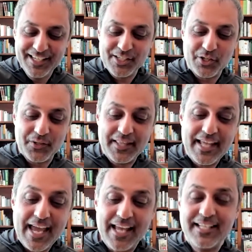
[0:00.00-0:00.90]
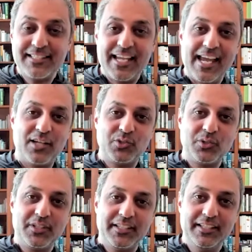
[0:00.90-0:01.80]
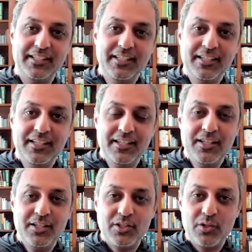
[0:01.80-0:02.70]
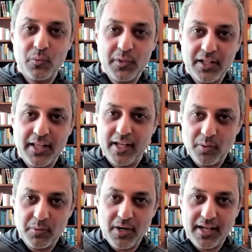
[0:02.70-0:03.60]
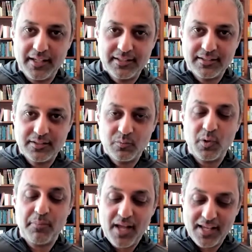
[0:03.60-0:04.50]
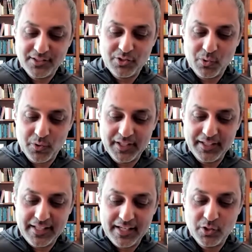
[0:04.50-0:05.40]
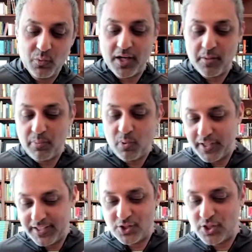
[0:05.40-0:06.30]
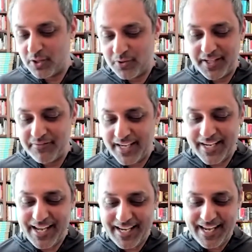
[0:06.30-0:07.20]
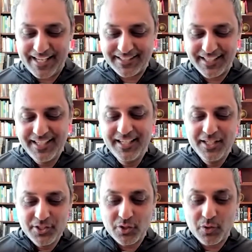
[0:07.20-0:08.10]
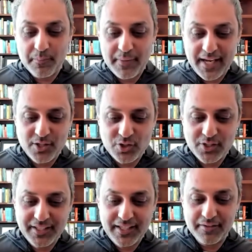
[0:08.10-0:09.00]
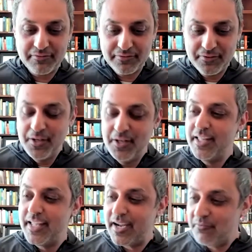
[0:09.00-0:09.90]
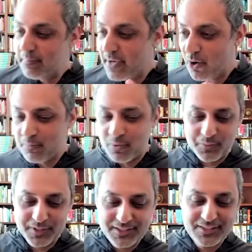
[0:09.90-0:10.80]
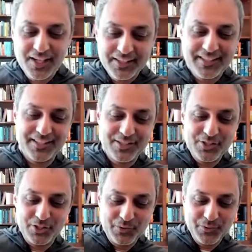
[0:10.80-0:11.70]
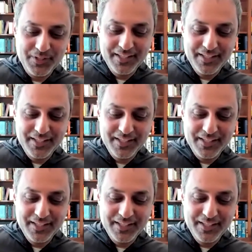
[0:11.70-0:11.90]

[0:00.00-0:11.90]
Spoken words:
That is actually the real enterprise repository that you want to point generative AI at. So imagine if every PowerPoint was sucked into